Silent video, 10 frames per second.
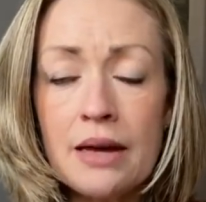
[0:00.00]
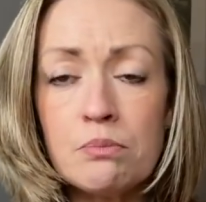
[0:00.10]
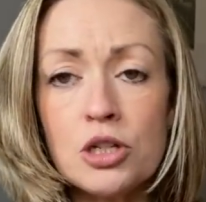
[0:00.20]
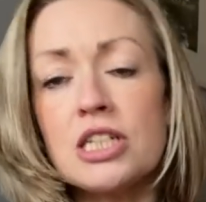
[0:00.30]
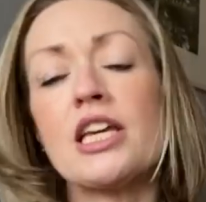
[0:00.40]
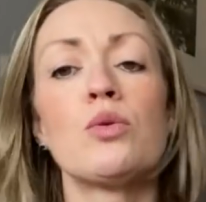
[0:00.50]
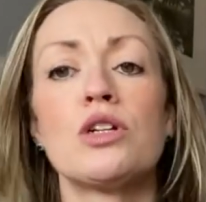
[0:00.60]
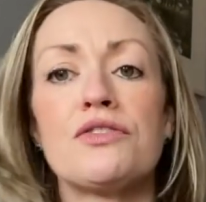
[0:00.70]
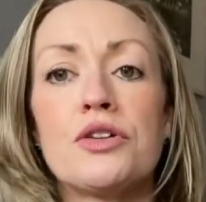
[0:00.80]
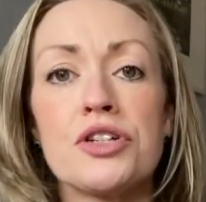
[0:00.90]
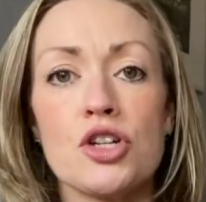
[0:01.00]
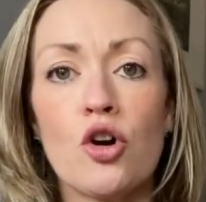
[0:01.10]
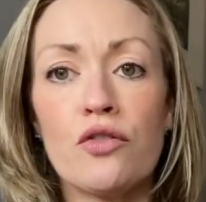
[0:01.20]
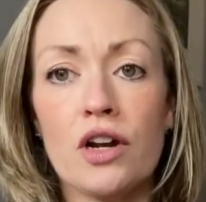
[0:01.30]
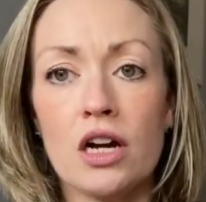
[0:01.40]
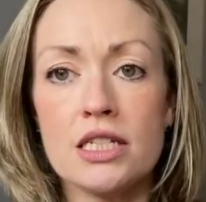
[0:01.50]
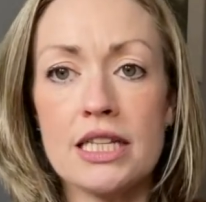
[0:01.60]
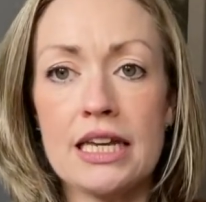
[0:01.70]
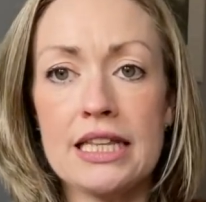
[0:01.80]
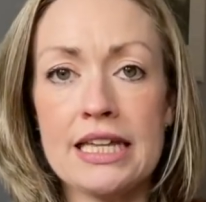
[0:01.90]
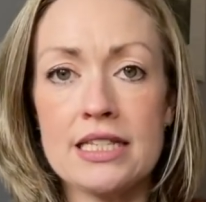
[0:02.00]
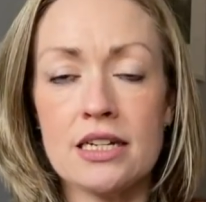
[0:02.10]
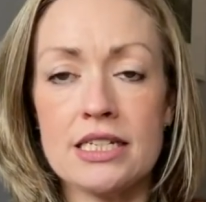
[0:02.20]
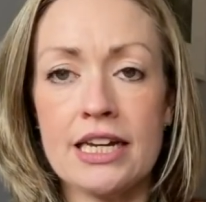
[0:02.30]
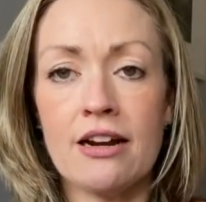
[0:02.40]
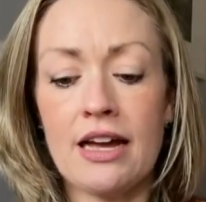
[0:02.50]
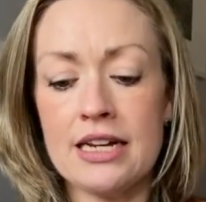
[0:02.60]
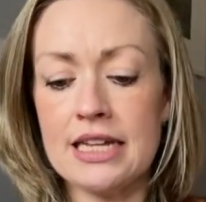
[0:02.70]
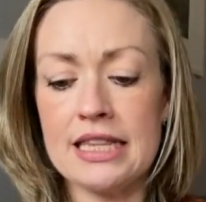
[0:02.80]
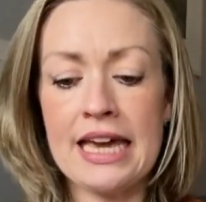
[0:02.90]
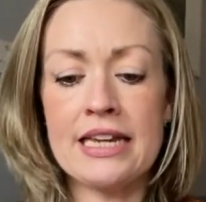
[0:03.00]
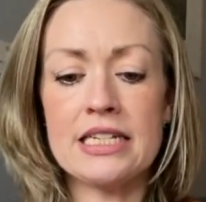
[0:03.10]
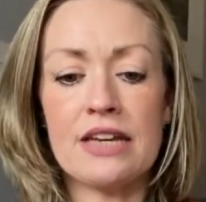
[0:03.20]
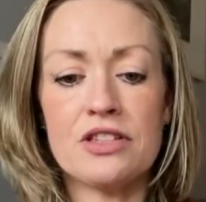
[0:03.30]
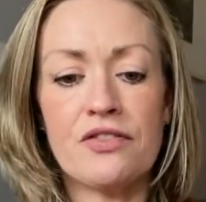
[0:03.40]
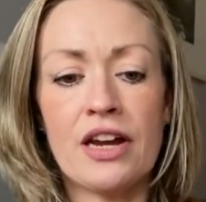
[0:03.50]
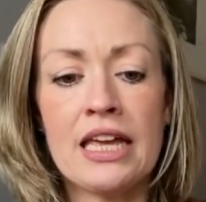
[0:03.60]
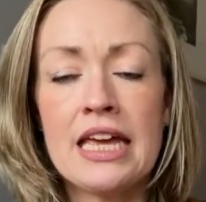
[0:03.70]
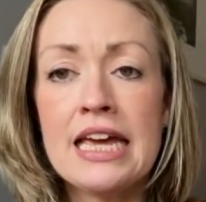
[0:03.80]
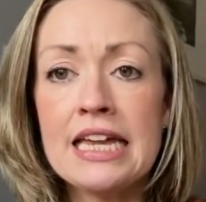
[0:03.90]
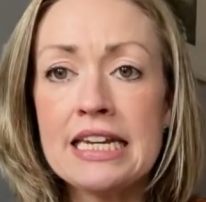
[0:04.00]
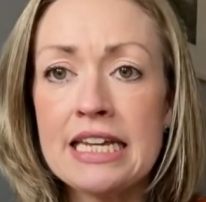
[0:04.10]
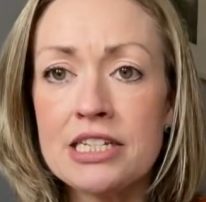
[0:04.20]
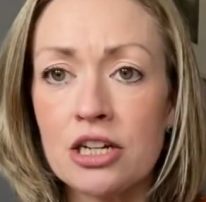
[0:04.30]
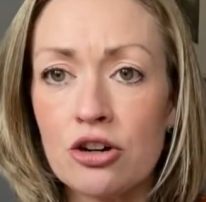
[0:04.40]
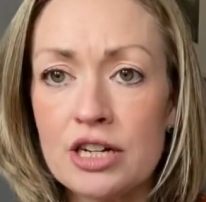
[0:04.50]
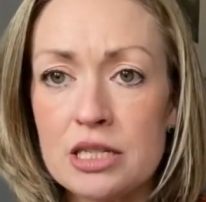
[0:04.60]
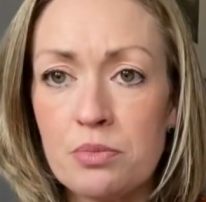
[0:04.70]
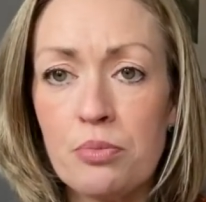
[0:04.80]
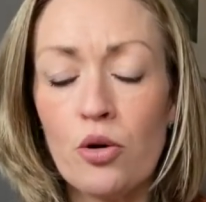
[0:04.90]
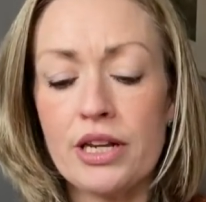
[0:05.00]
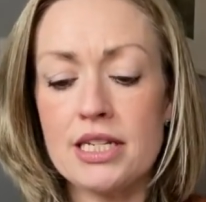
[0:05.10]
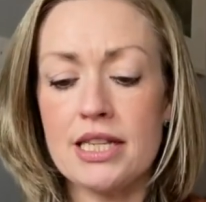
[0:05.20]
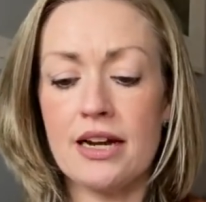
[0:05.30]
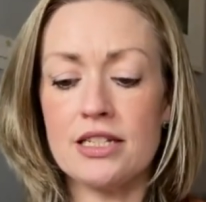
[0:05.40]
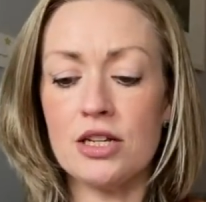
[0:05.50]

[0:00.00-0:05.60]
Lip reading: much like you would if you just overlocked the inside here. And at the end, it gives a very neat and crisp point there.